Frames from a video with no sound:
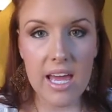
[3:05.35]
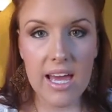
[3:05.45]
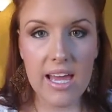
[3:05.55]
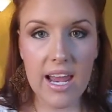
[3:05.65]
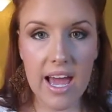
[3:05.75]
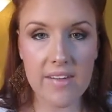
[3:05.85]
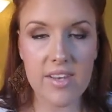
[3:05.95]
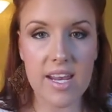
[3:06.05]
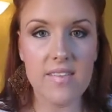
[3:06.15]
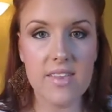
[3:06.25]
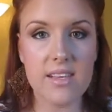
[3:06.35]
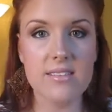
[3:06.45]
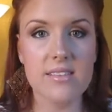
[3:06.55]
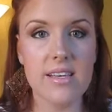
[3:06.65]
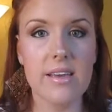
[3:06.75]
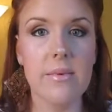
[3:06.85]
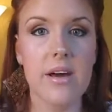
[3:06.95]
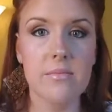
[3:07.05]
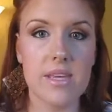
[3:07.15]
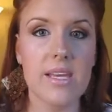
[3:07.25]
and have negative things to say
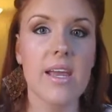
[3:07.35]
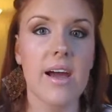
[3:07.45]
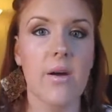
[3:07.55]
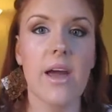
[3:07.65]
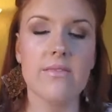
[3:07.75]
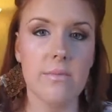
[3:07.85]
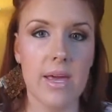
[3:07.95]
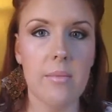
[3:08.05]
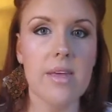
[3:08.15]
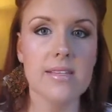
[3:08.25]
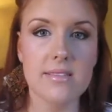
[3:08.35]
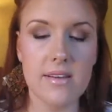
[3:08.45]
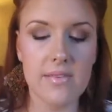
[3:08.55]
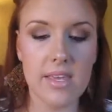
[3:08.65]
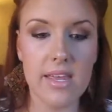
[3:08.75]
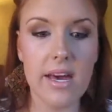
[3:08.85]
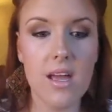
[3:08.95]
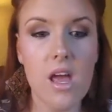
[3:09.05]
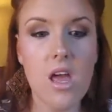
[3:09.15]
about me and how I have a baby and stuff like that.